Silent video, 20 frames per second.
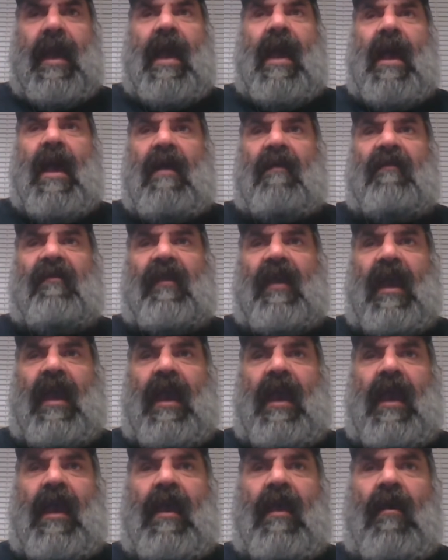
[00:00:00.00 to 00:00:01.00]
as
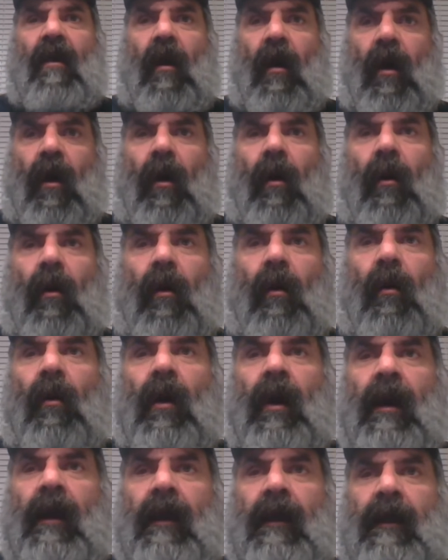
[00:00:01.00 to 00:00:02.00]
a
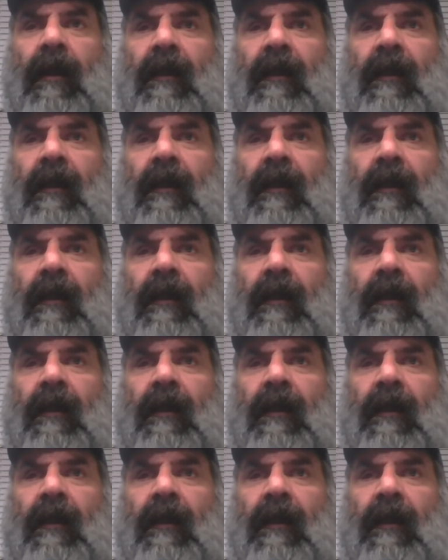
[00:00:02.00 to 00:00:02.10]
whole